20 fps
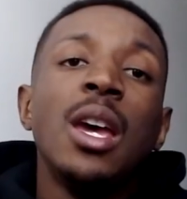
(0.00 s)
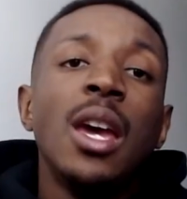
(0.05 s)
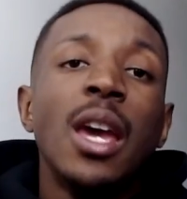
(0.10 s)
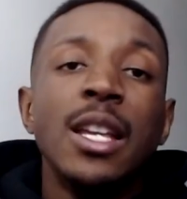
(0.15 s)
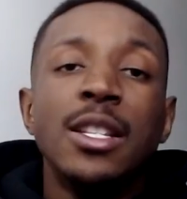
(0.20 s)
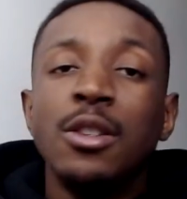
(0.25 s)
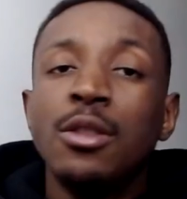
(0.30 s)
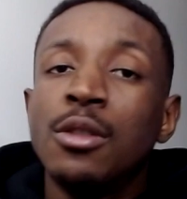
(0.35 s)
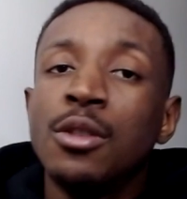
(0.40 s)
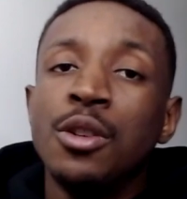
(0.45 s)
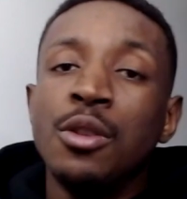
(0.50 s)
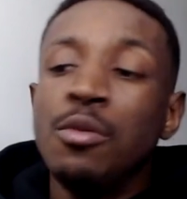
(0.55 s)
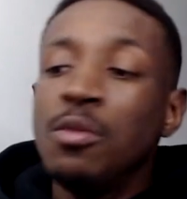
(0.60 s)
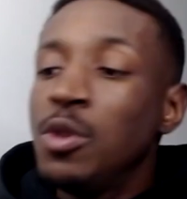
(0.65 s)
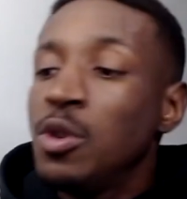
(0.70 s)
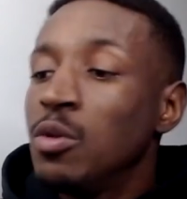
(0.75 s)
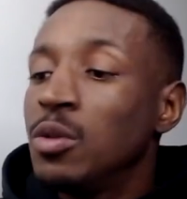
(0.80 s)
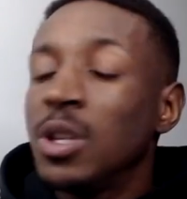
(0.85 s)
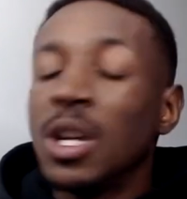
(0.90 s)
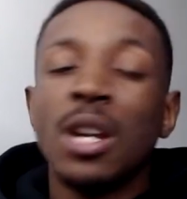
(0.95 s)
It's either you
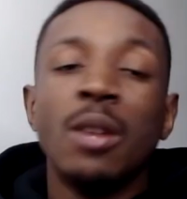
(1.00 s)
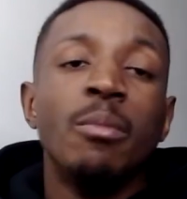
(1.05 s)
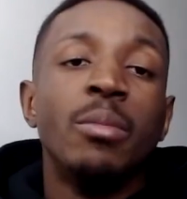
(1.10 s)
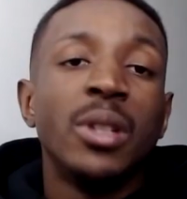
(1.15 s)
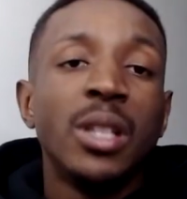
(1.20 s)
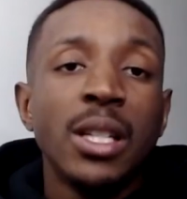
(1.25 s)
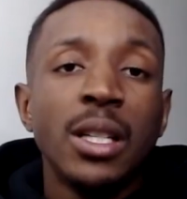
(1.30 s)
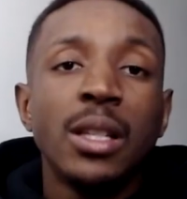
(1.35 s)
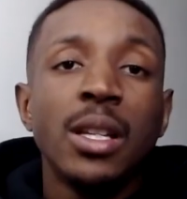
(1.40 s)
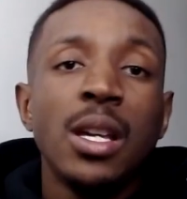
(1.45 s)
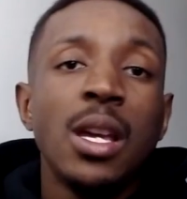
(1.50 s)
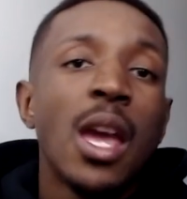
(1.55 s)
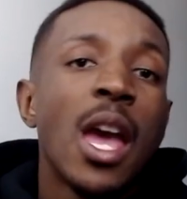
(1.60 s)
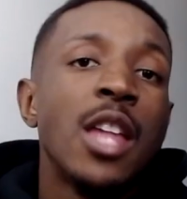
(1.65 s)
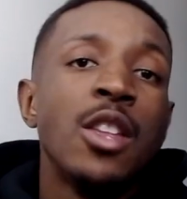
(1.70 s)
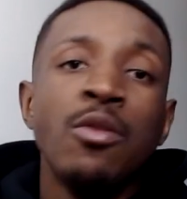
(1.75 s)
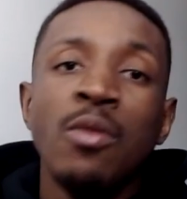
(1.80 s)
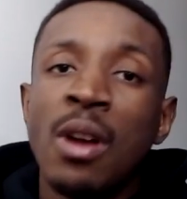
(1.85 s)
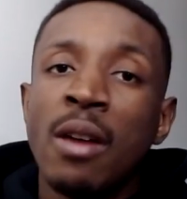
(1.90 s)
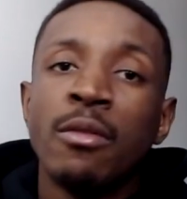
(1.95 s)
use it completely
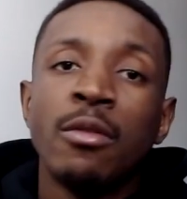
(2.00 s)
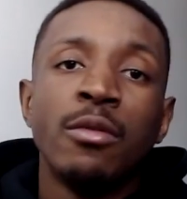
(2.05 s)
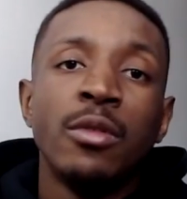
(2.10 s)
and you never